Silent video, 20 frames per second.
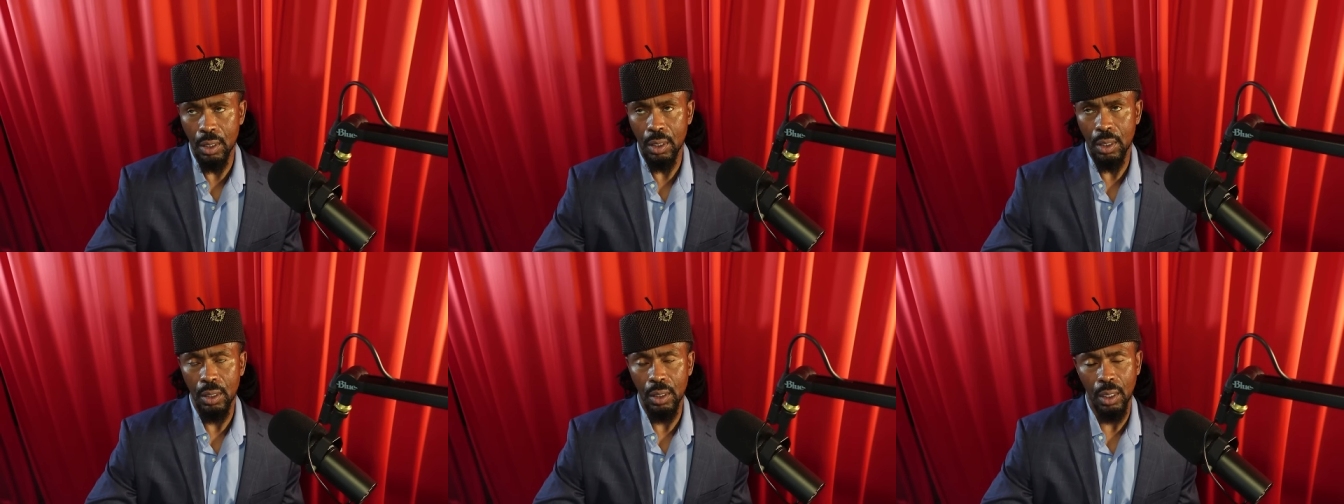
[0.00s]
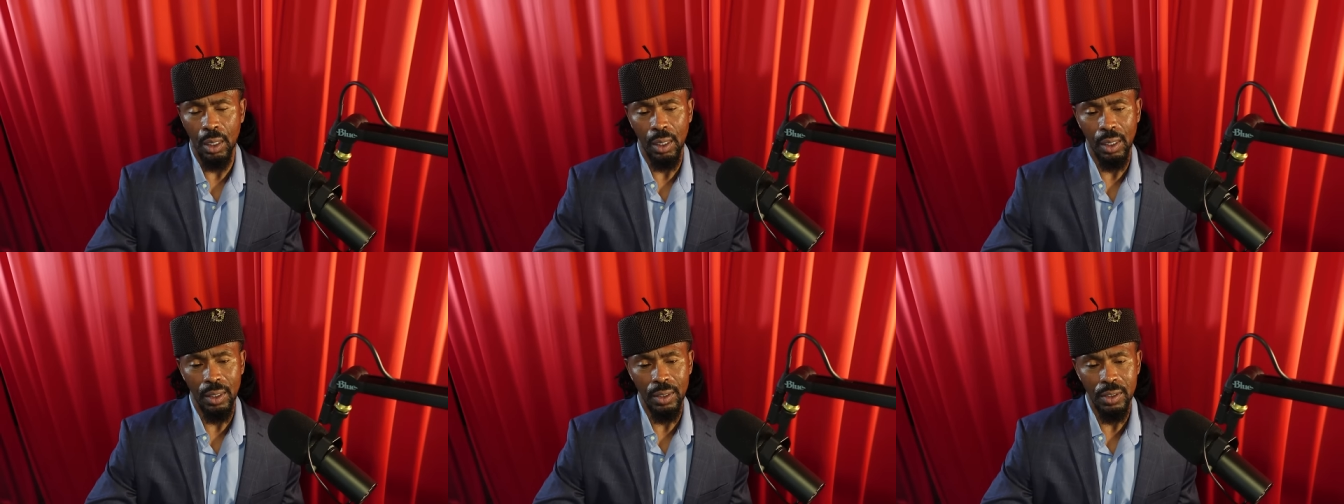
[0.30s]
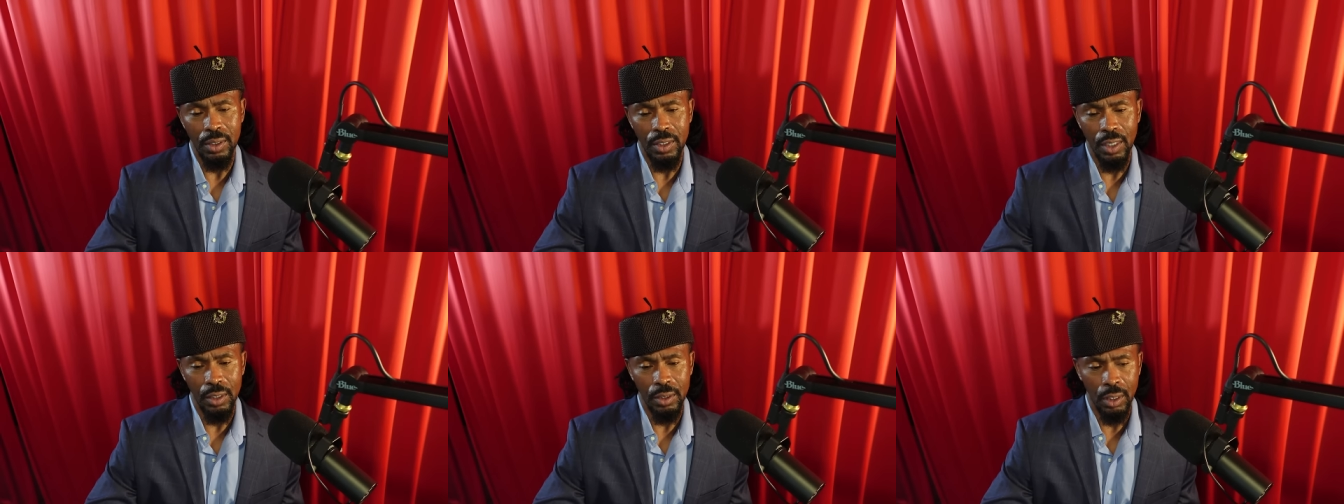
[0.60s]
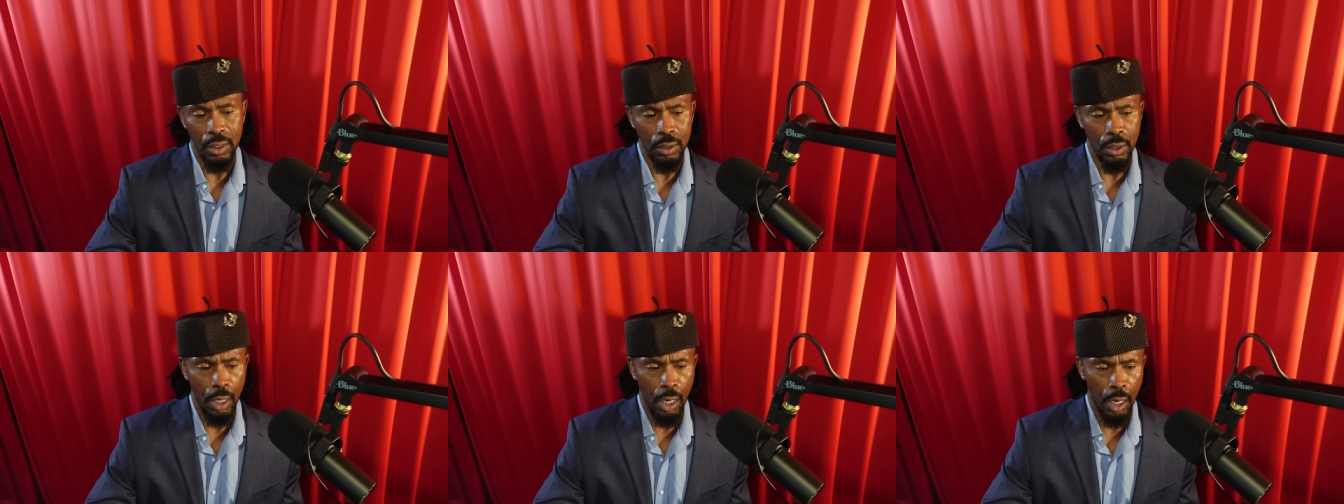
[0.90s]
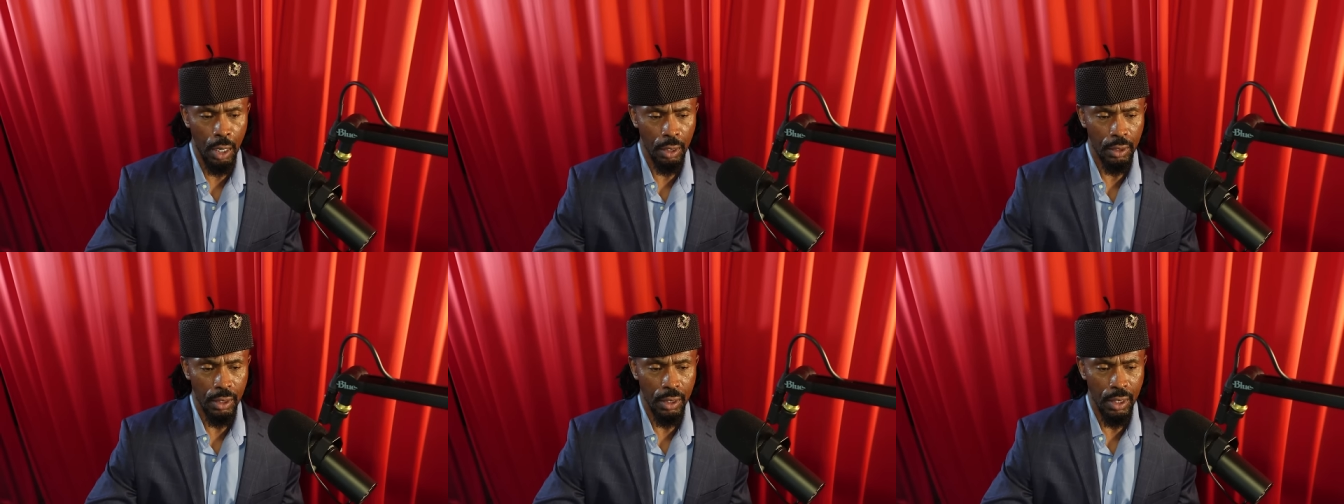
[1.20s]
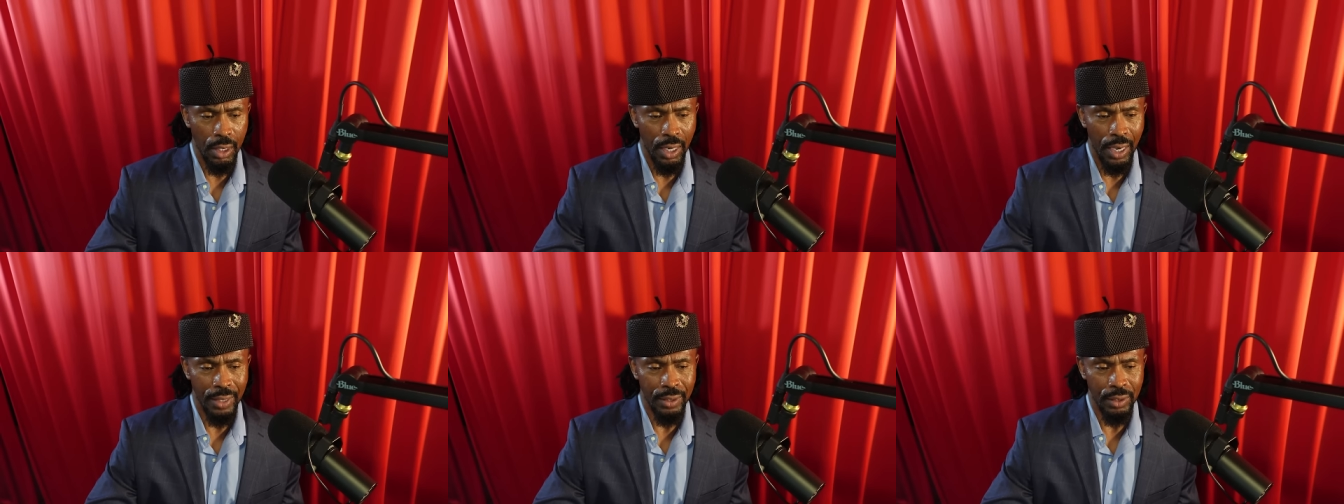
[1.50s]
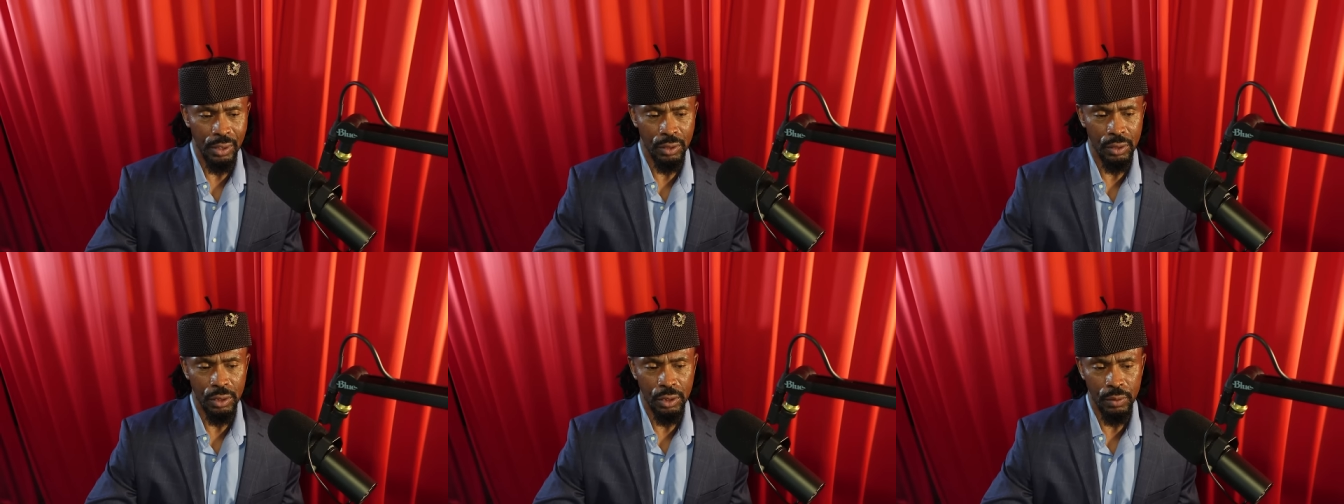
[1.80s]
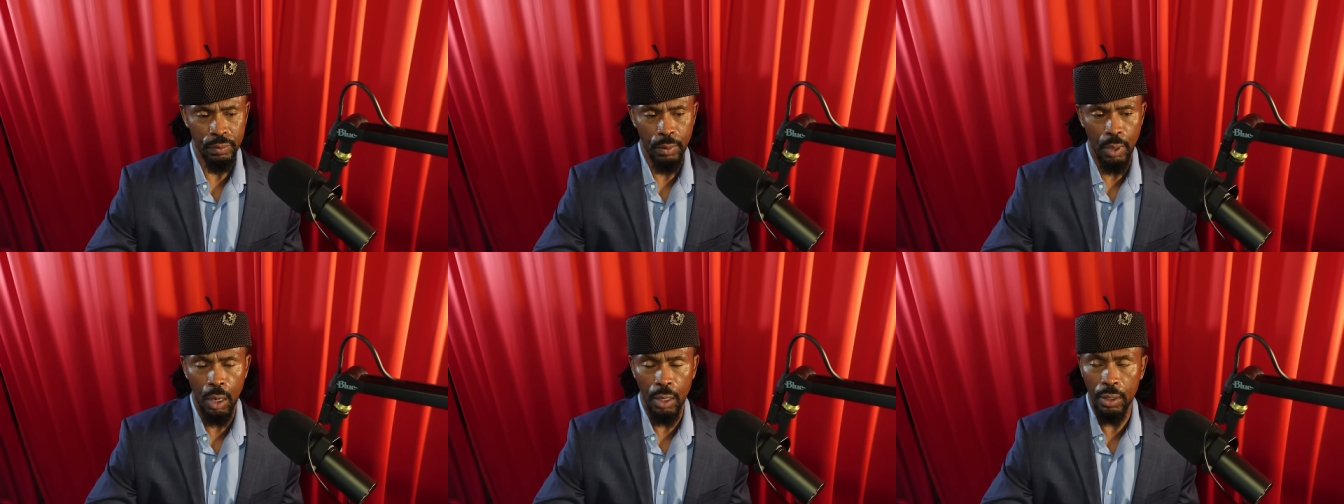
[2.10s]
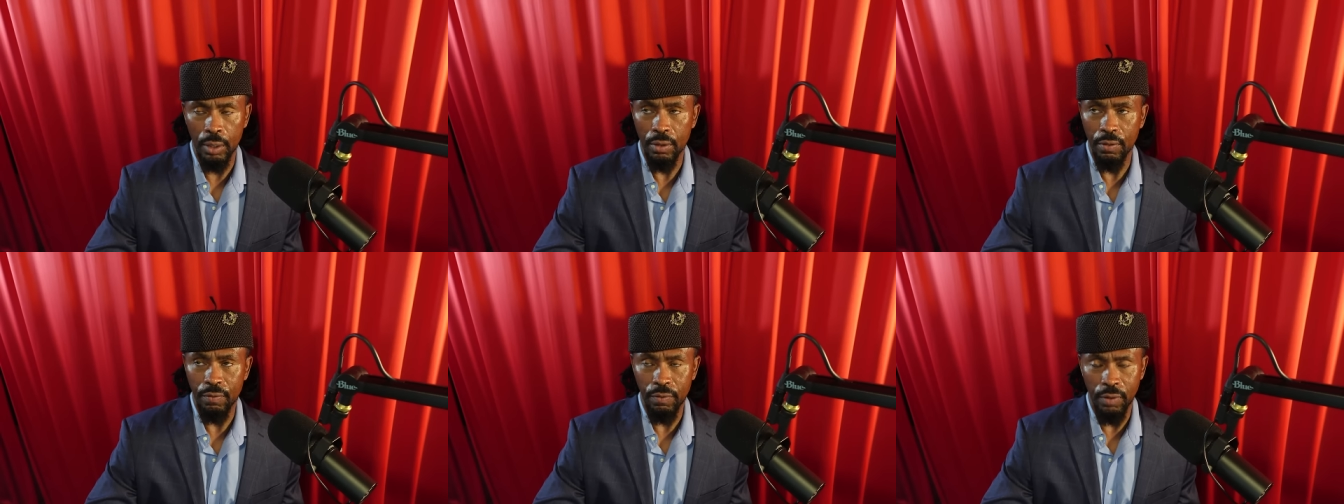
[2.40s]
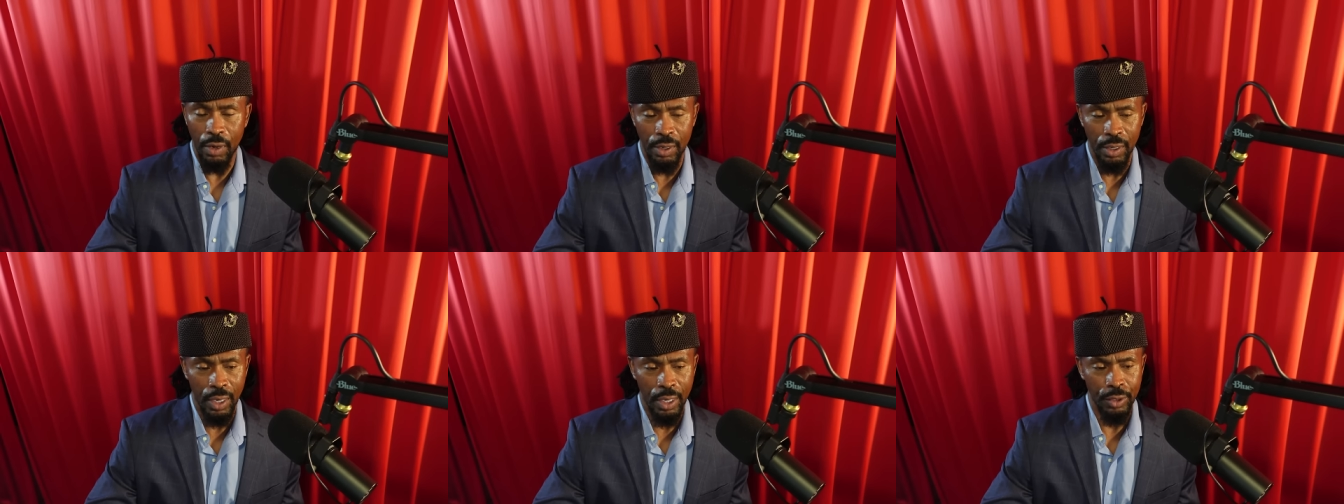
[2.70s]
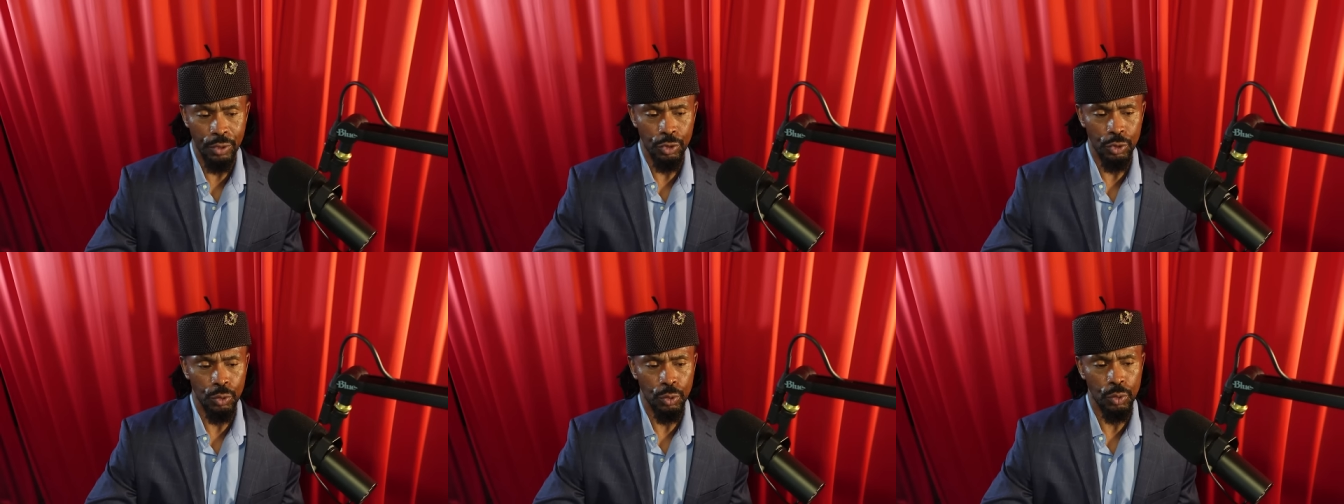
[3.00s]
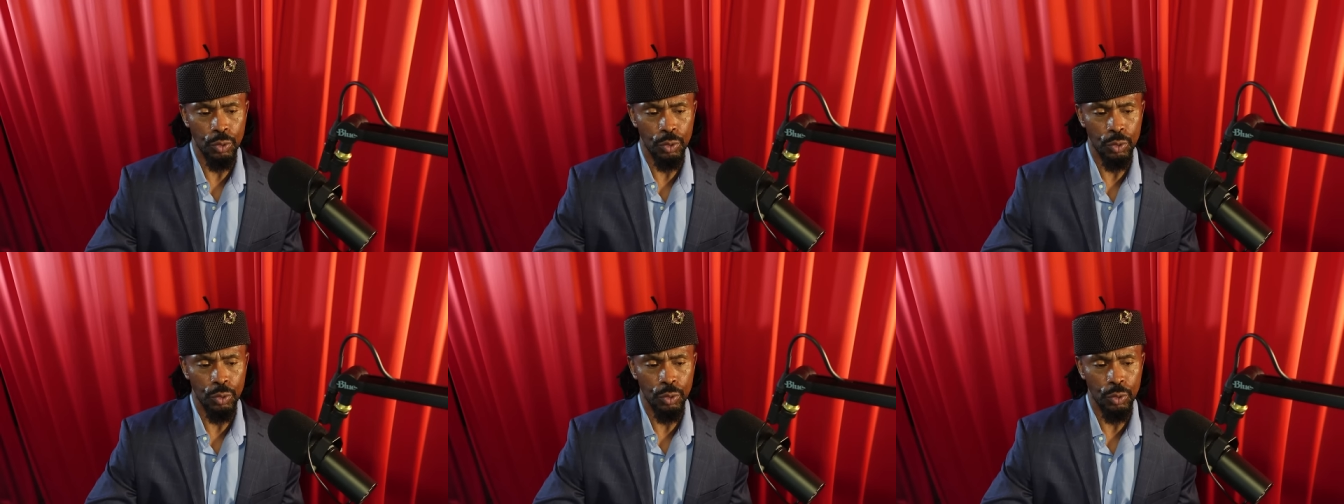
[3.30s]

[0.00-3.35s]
Kahan Tazadak has a smart financial